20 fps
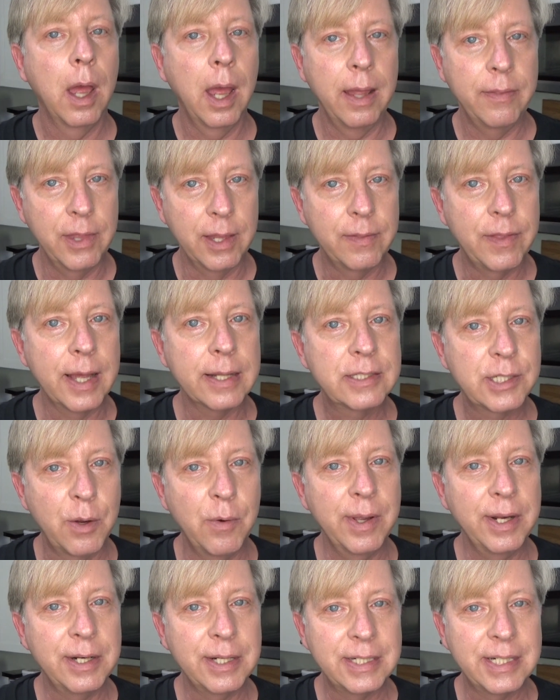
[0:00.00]
I think that's
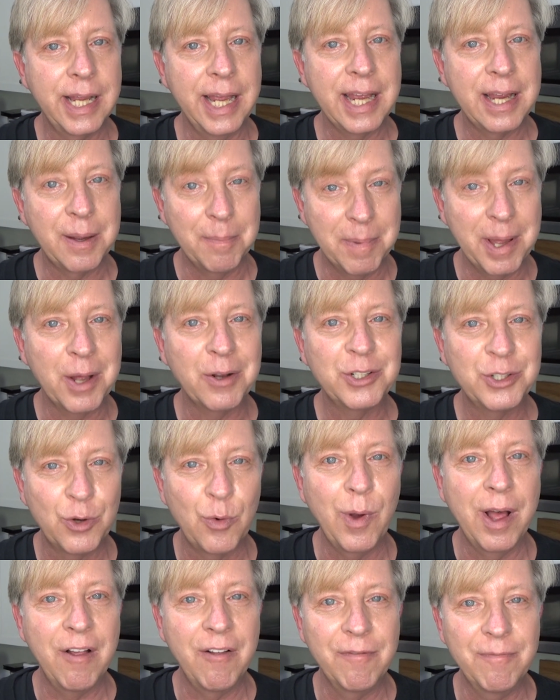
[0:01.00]
going to take about
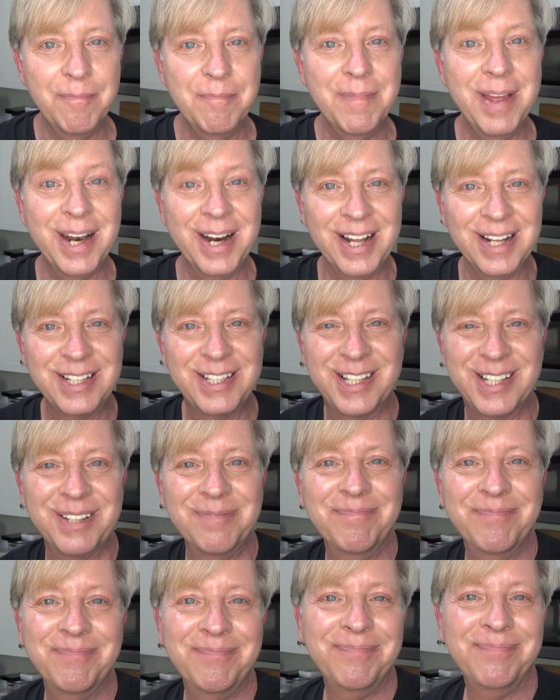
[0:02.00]
12 minutes.